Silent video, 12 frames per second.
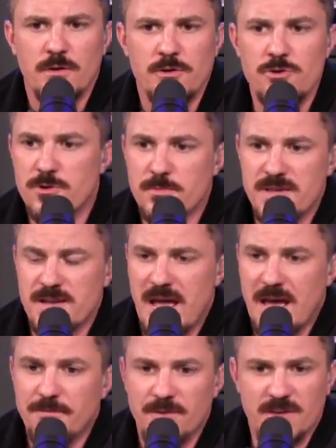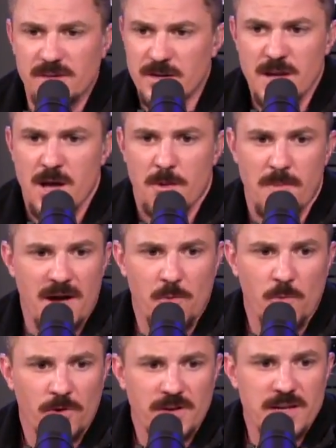You can be an advocate by
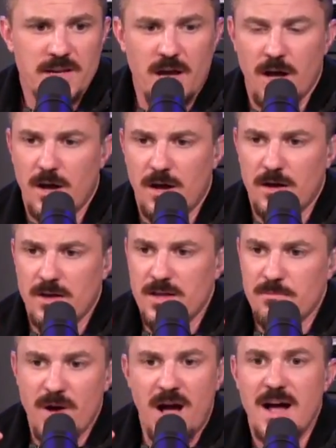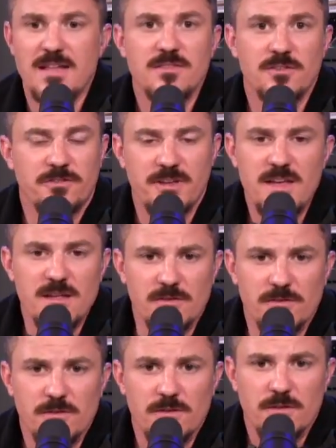working in behind the
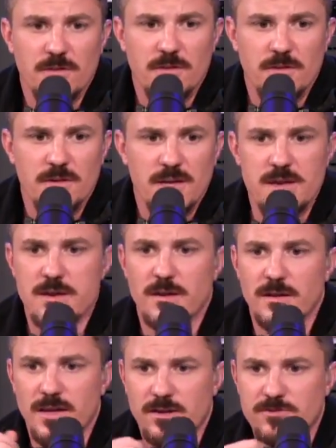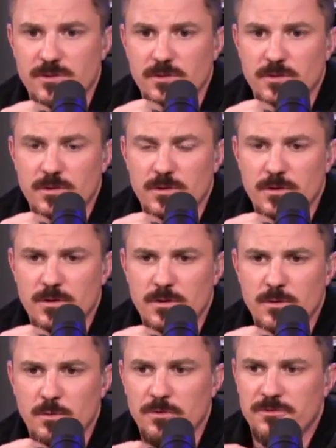scenes in an election
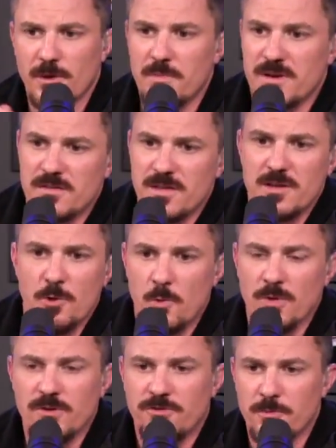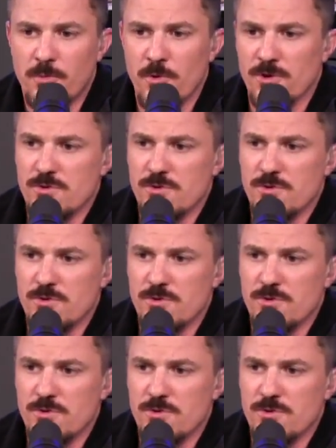with somebody that you really support.